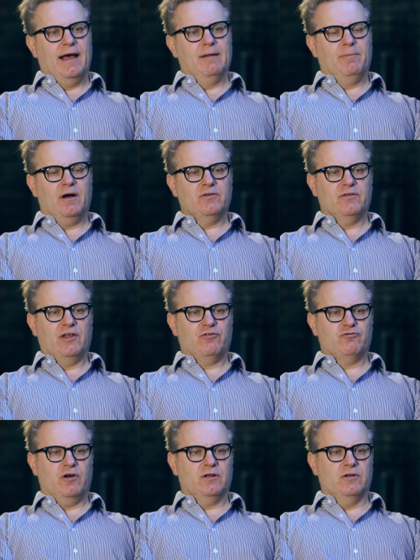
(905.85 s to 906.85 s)
And part of their
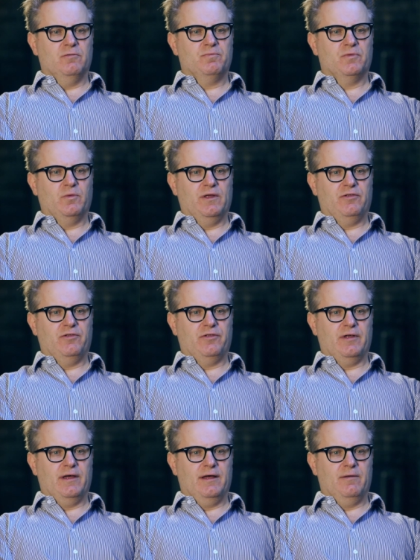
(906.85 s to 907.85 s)
struggle
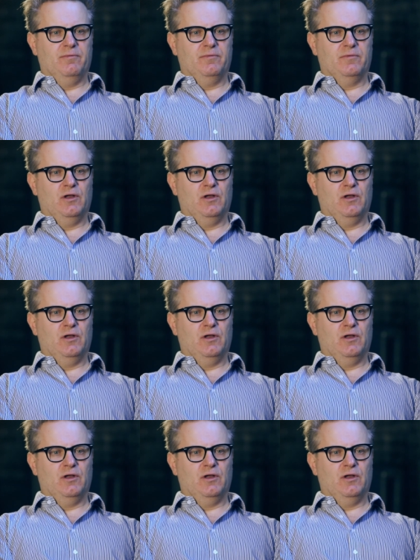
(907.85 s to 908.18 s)
with um,